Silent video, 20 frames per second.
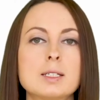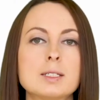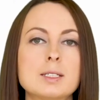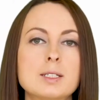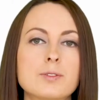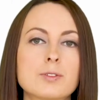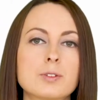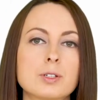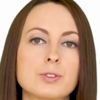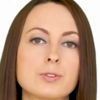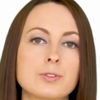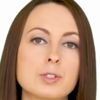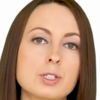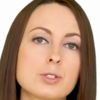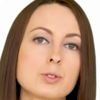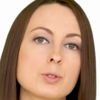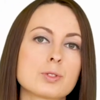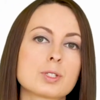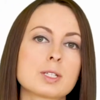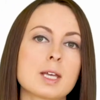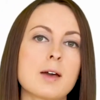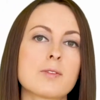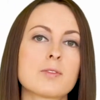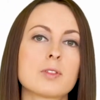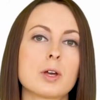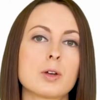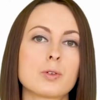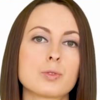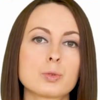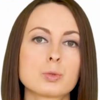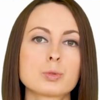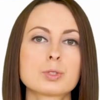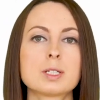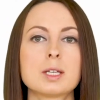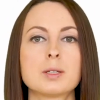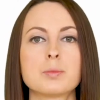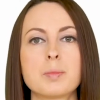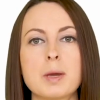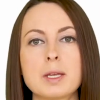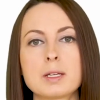Different free zones have their rules
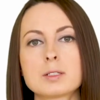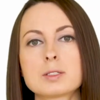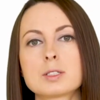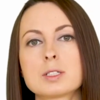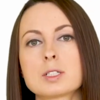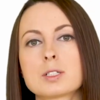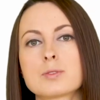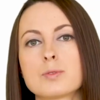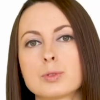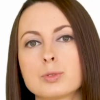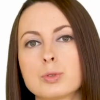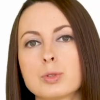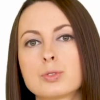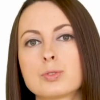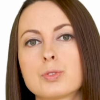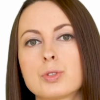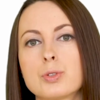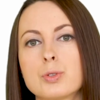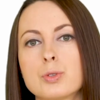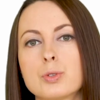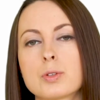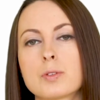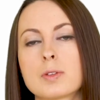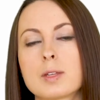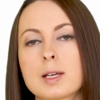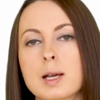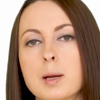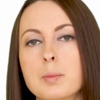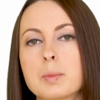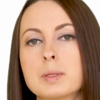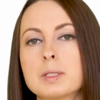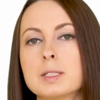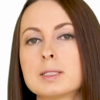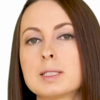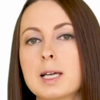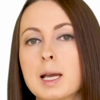and penalties for not renewing the company